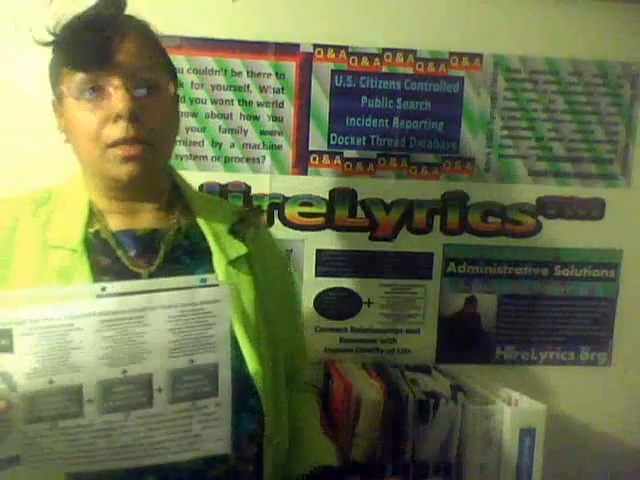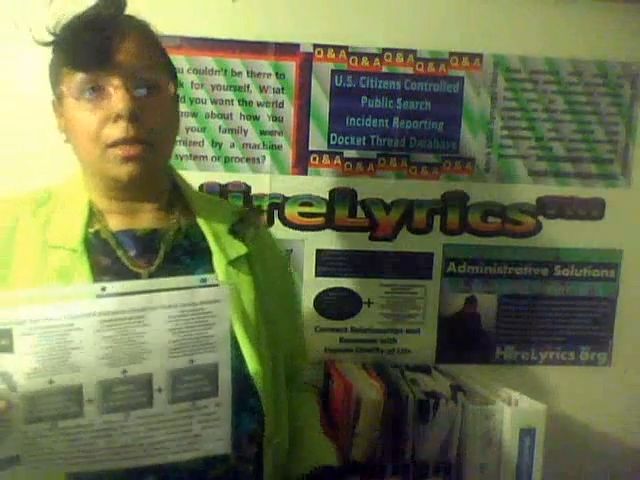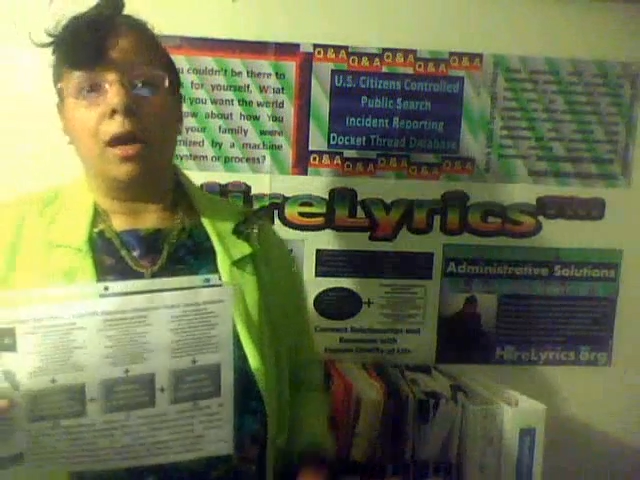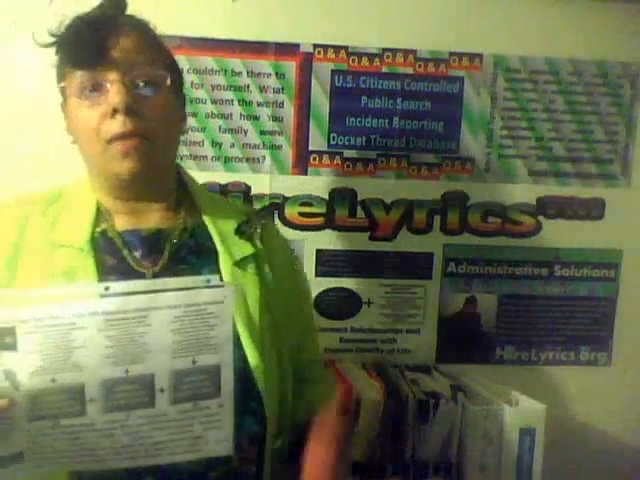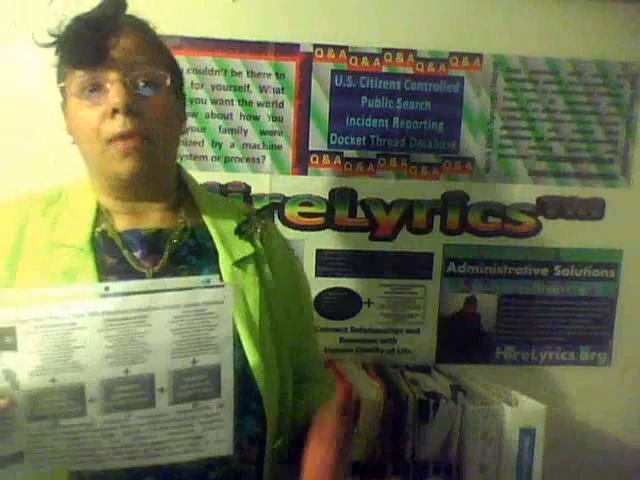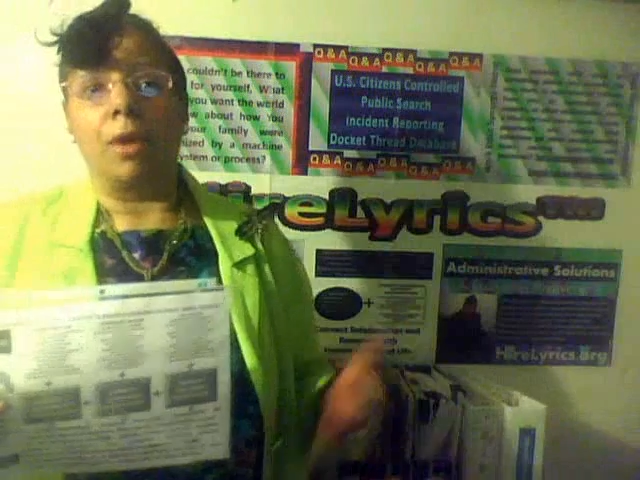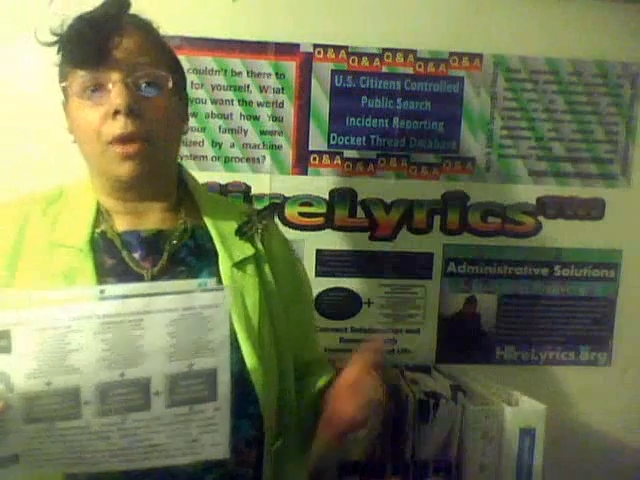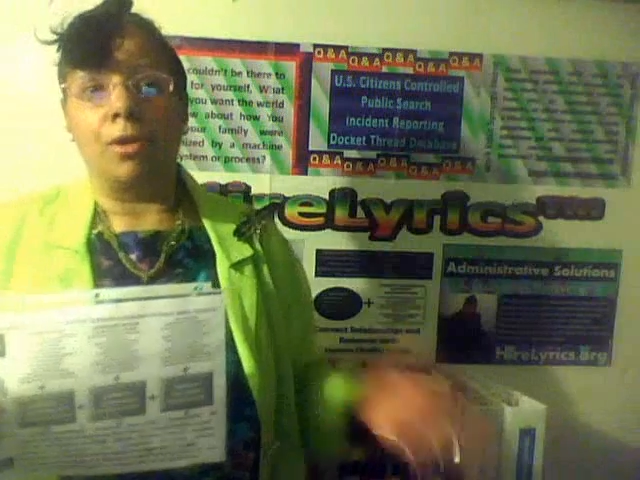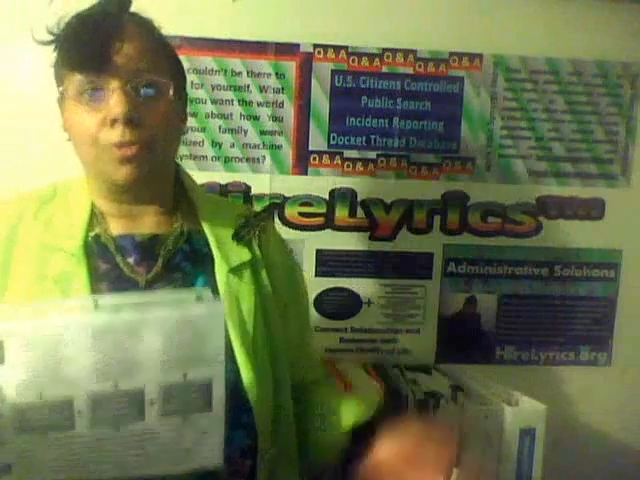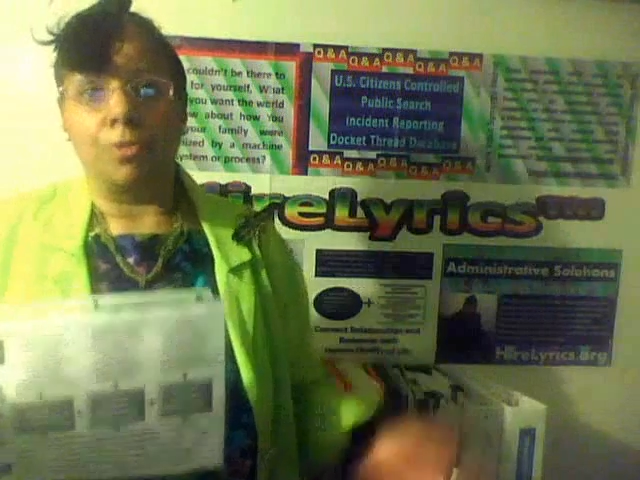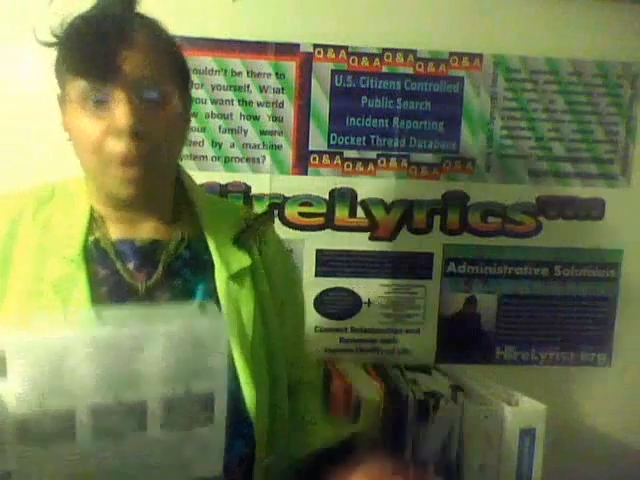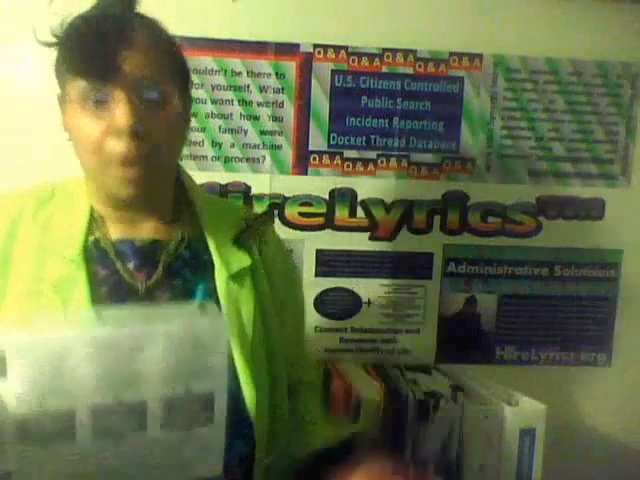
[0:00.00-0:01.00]
uh, what
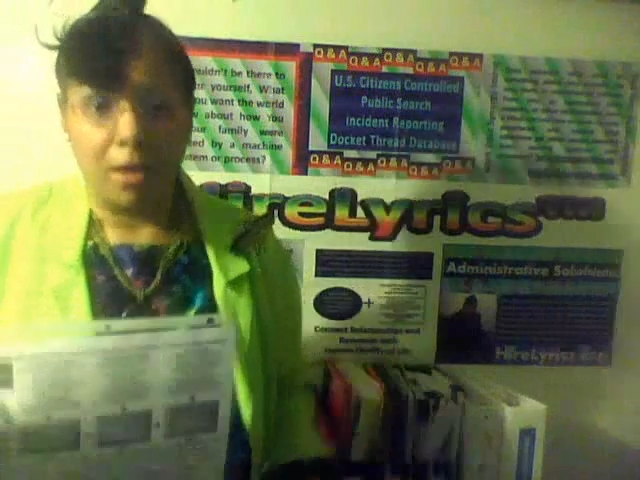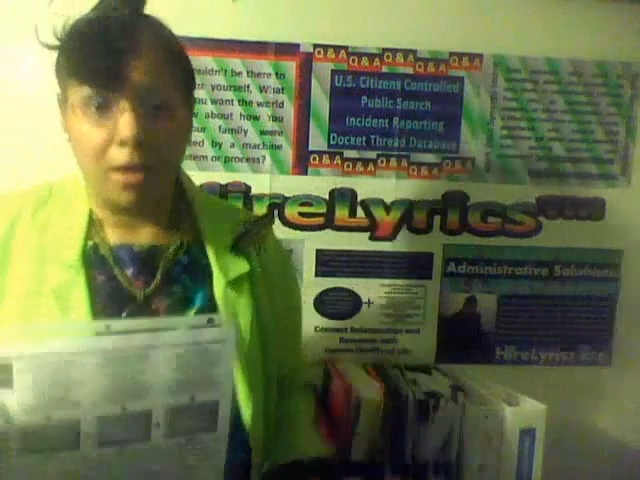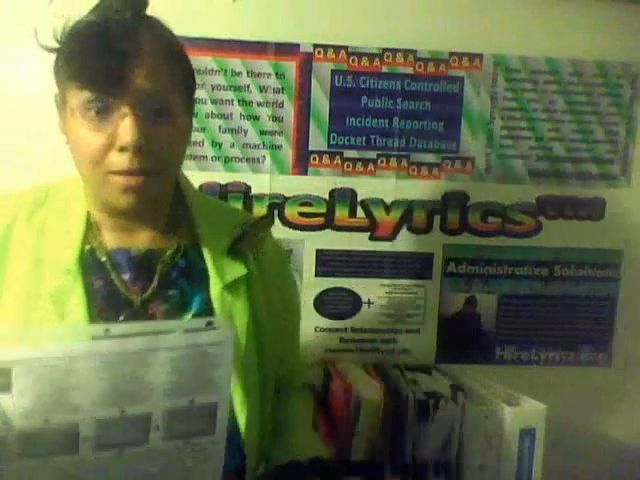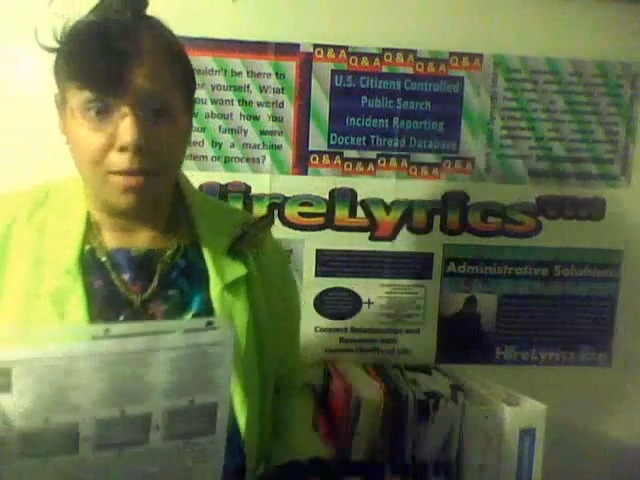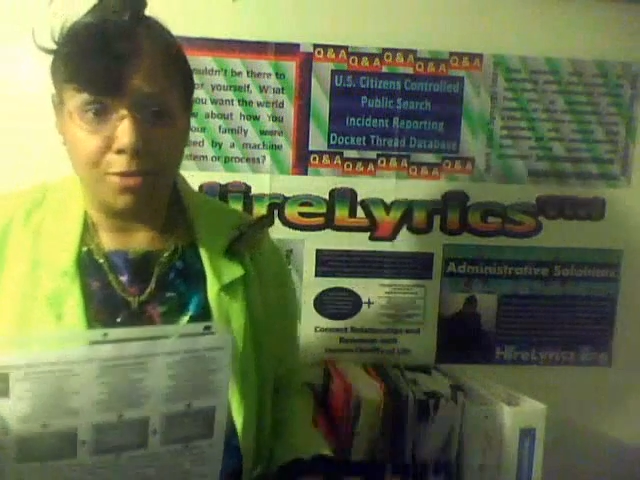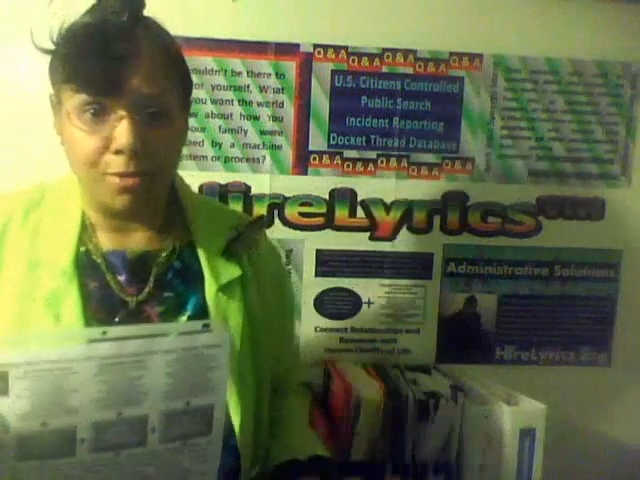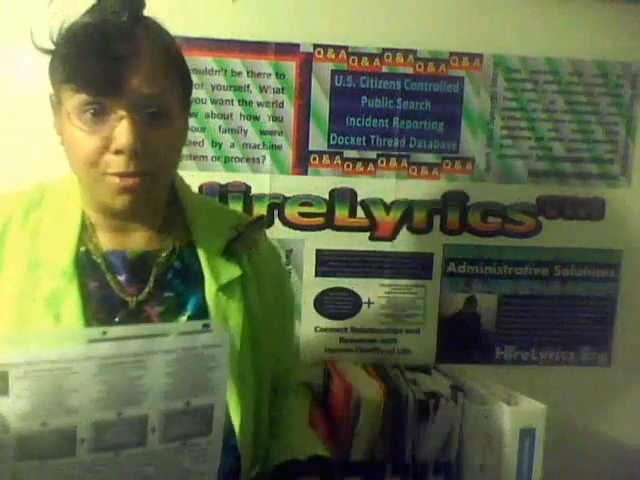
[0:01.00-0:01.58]
goes around comes